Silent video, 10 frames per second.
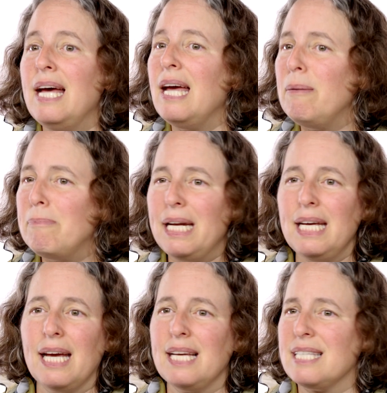In many
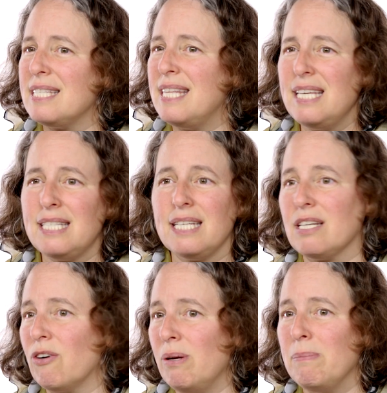cases, these
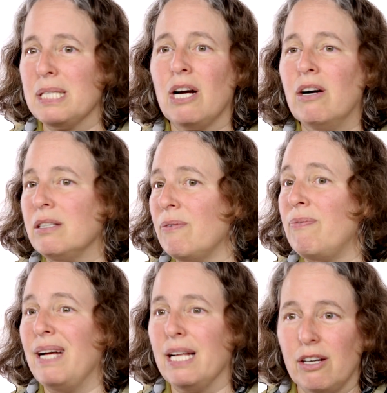disagreements aren't a
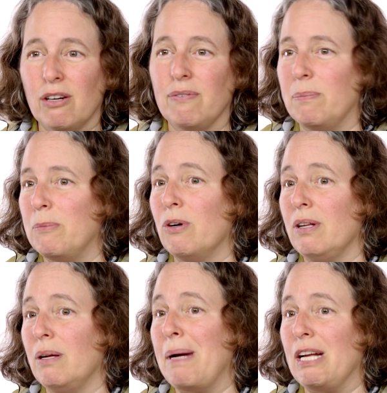failure of a
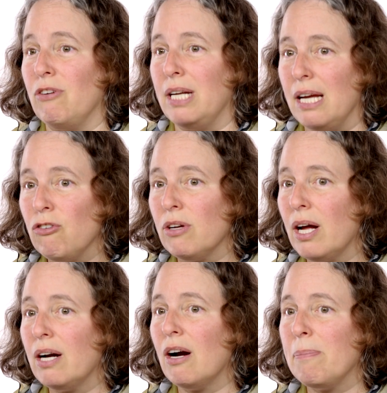moral imagination
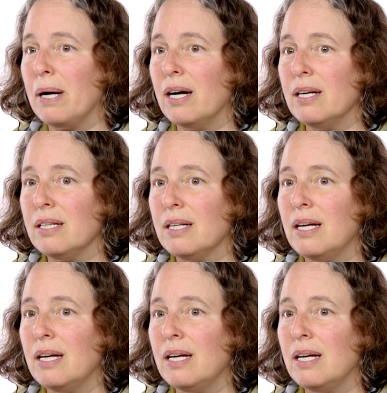on our part,